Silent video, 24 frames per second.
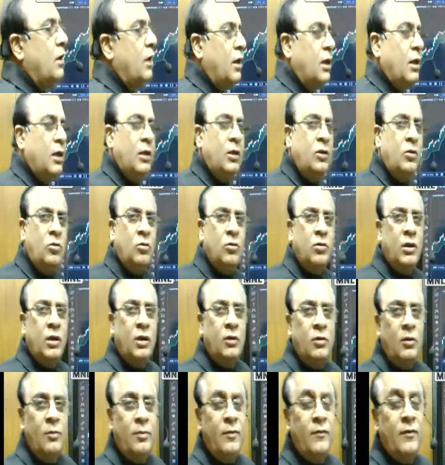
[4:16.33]

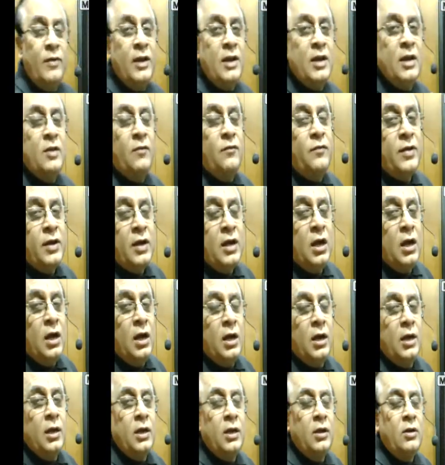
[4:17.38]
it will be very difficult,
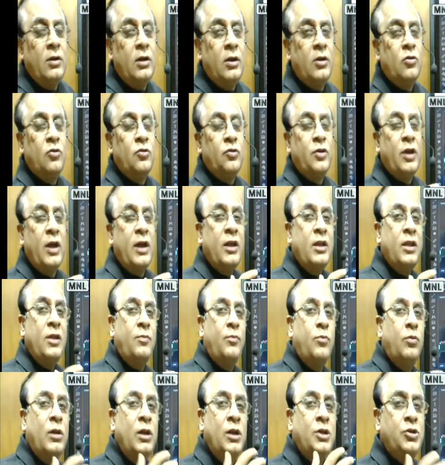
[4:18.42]
it could get either
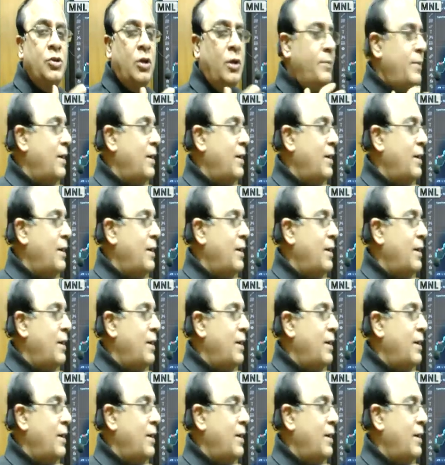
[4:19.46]
bullish or